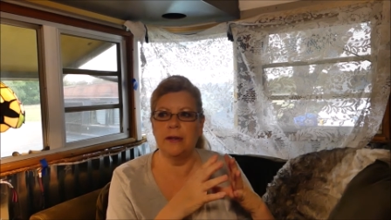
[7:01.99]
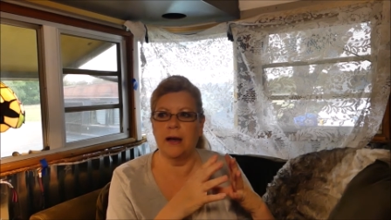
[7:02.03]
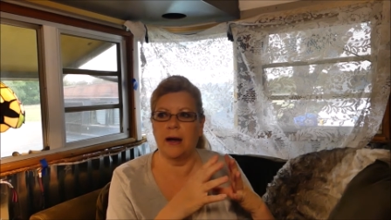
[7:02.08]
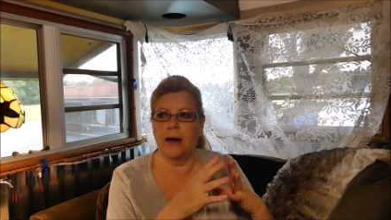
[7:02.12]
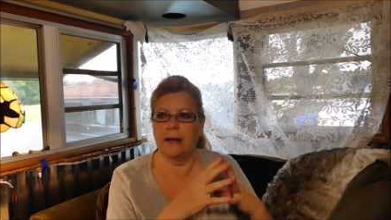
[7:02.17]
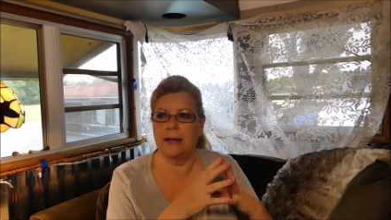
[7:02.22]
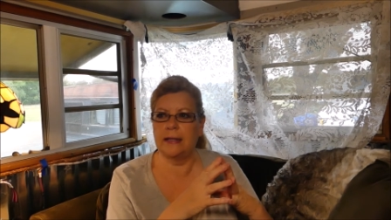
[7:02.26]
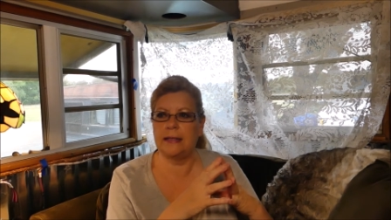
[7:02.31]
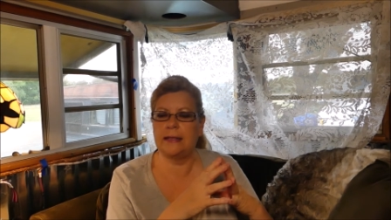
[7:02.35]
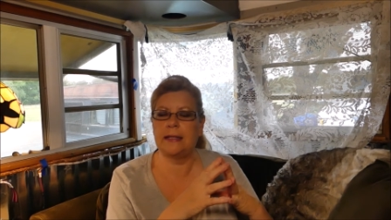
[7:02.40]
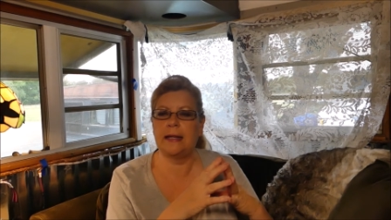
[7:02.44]

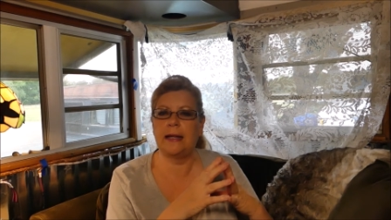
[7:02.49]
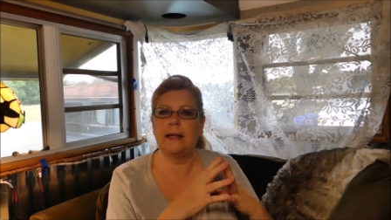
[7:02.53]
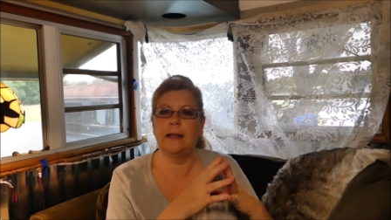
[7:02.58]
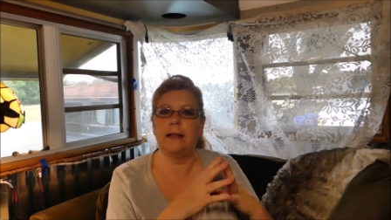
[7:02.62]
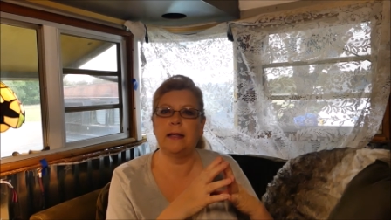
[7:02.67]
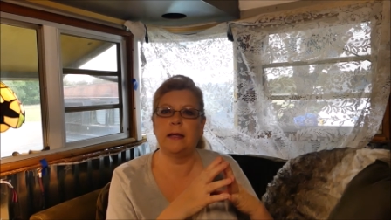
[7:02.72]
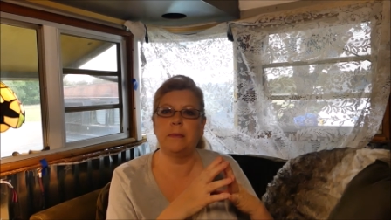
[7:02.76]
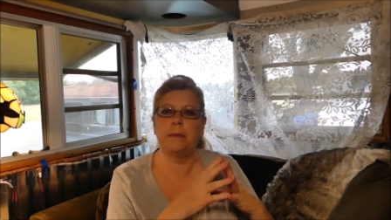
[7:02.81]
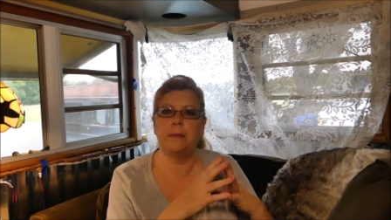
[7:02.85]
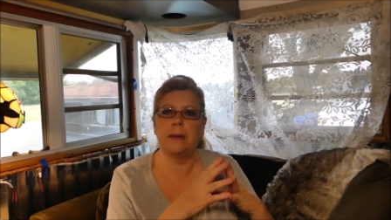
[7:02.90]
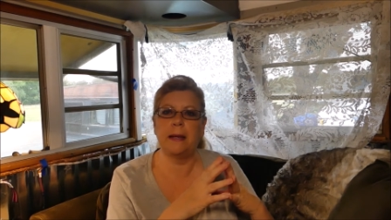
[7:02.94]
on a
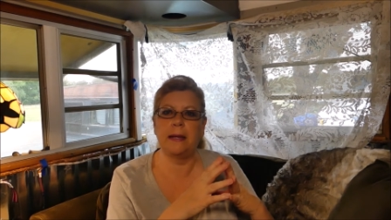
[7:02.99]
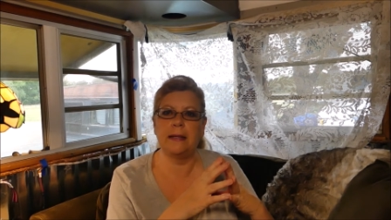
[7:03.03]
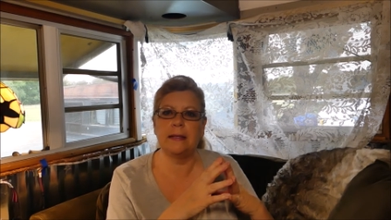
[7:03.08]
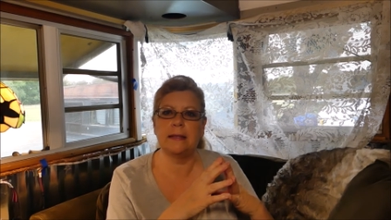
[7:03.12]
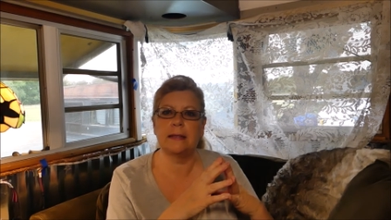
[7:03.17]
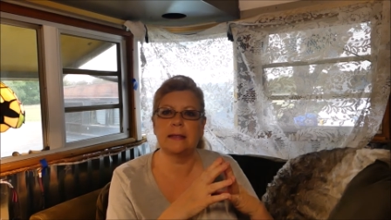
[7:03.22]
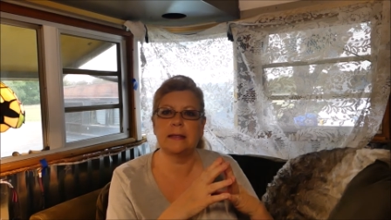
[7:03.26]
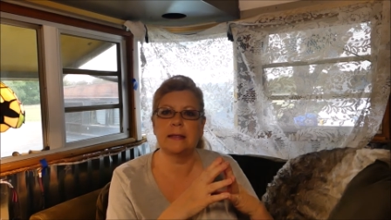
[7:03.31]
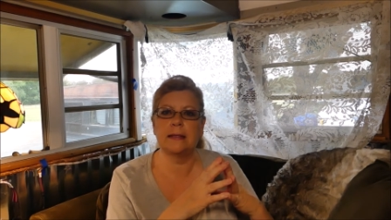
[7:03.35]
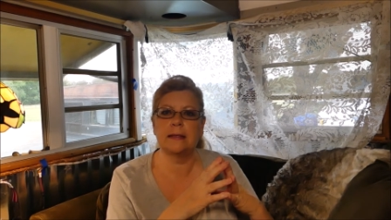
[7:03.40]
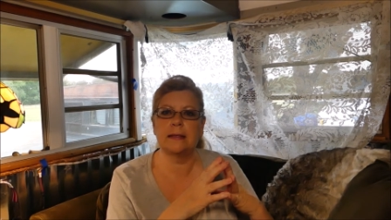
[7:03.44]
daily
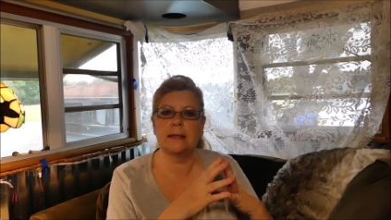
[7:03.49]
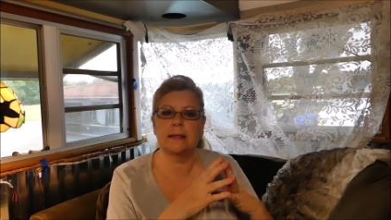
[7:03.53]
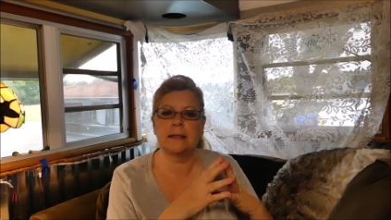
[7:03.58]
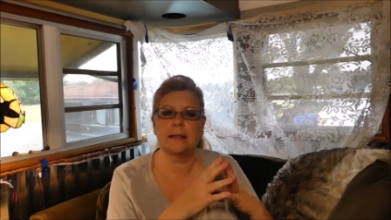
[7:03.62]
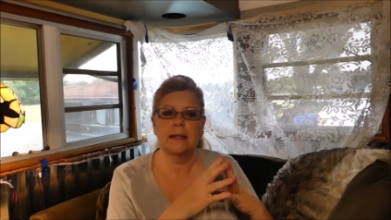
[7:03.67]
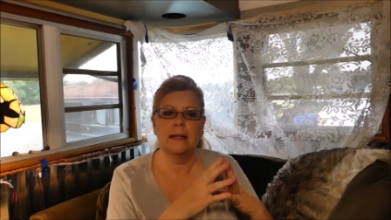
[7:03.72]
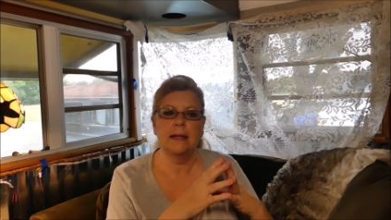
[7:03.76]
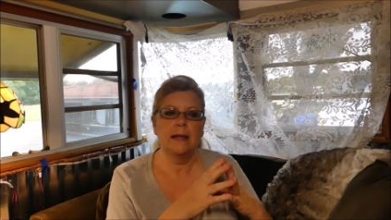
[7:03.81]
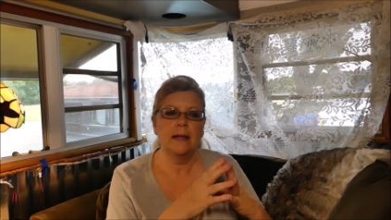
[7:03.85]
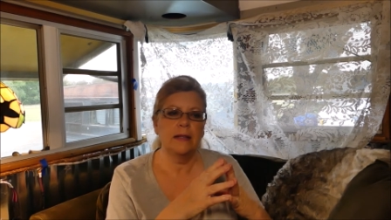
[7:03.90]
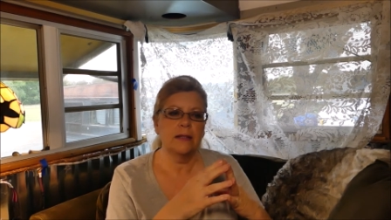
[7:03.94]
basis.
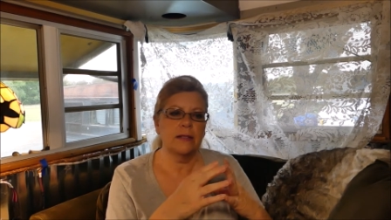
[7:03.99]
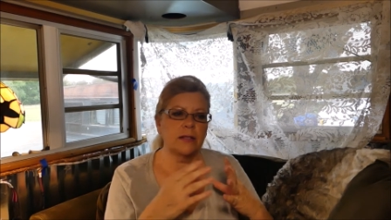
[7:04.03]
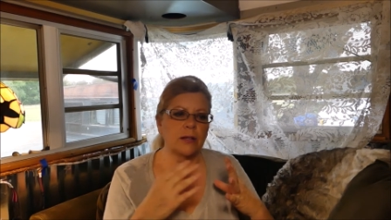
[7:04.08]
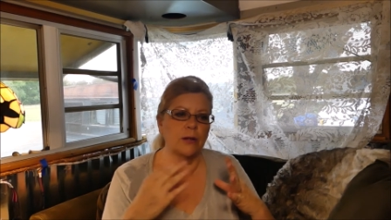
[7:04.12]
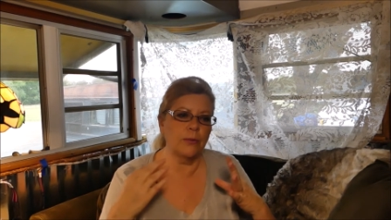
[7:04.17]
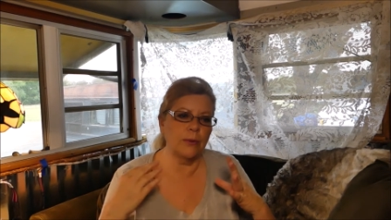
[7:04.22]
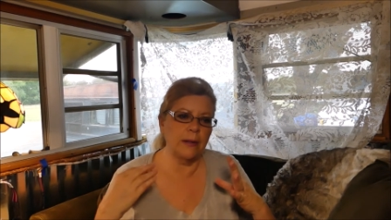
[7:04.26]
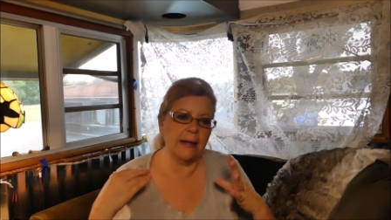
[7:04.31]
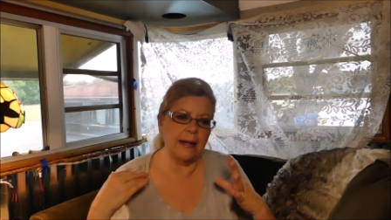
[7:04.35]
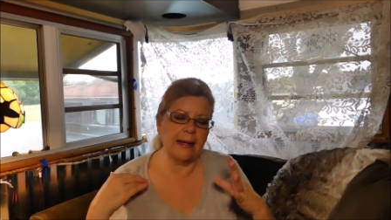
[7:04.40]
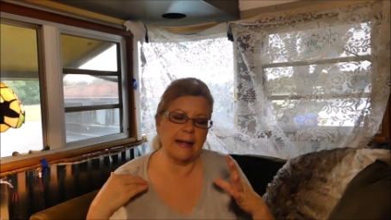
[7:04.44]
So
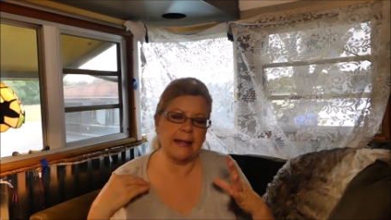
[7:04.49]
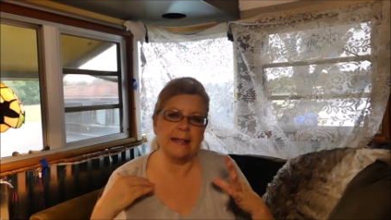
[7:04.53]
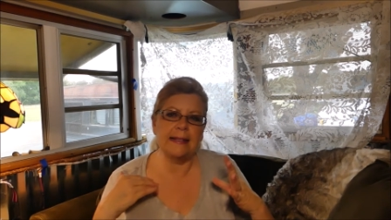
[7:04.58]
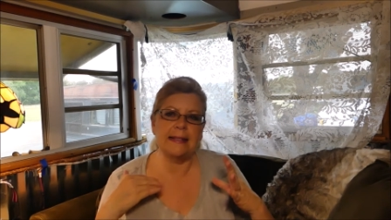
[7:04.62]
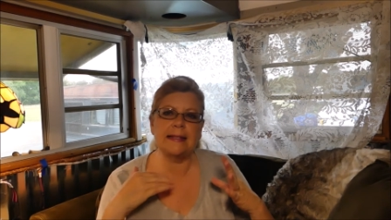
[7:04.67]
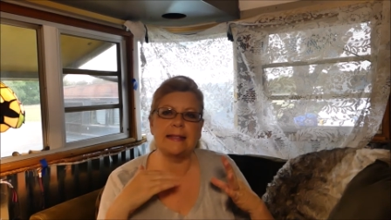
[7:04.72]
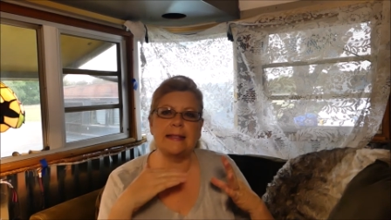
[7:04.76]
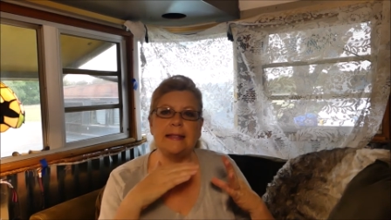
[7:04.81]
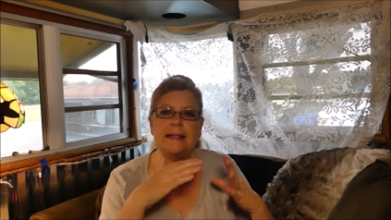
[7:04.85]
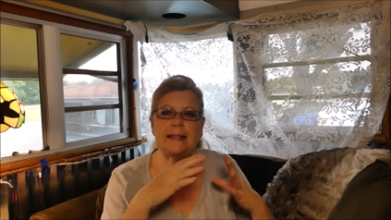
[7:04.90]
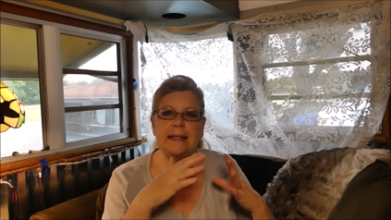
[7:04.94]
when I can
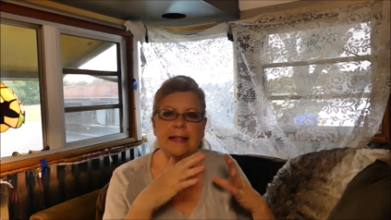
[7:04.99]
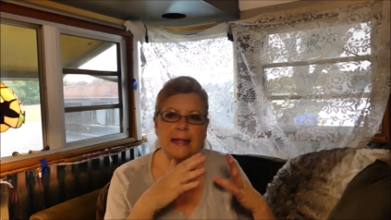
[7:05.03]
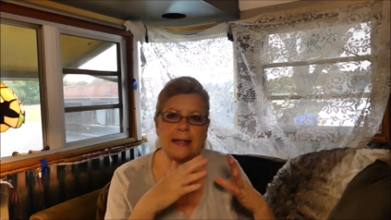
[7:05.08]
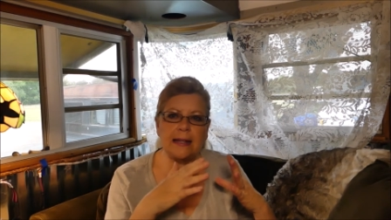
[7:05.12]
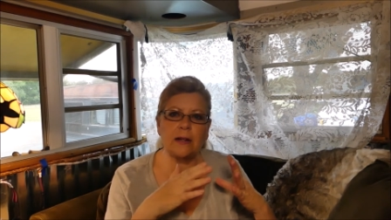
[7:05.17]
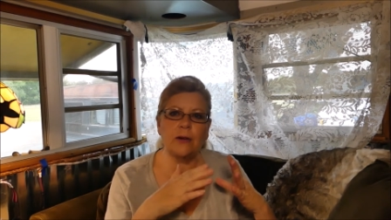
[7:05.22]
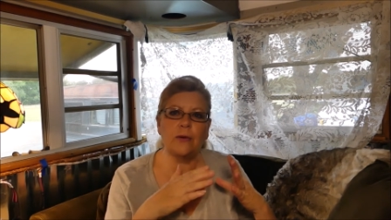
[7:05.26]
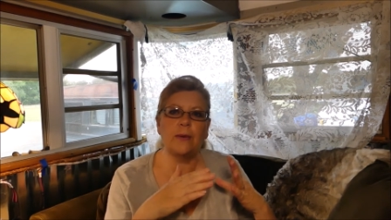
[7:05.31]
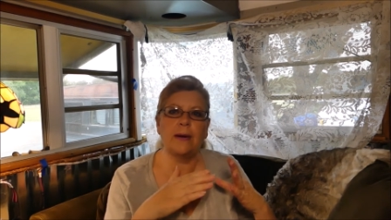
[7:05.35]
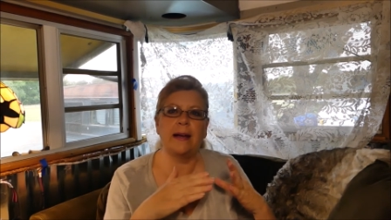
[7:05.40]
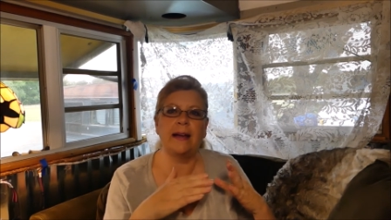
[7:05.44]

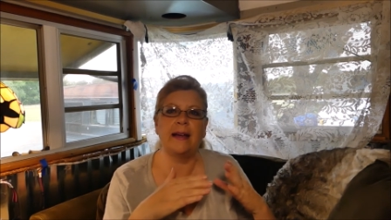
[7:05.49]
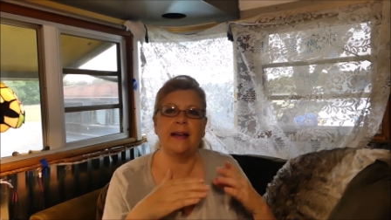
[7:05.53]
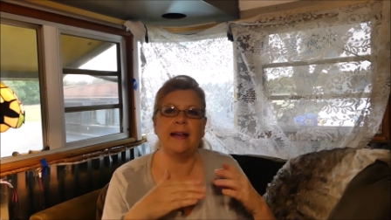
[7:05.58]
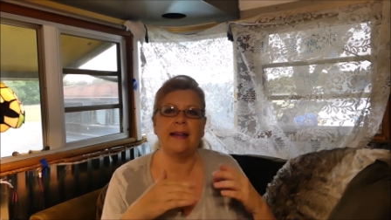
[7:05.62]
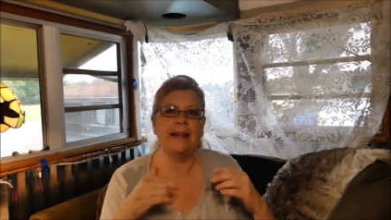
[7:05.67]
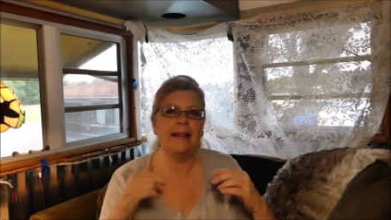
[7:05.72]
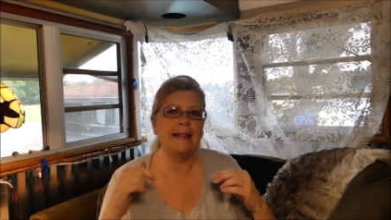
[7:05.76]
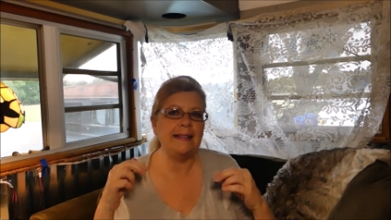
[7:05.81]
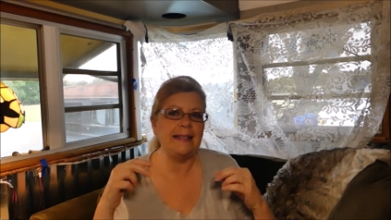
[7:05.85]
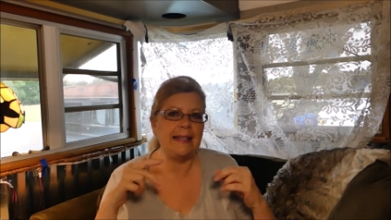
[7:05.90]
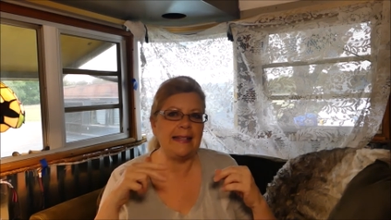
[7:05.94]
sneak away,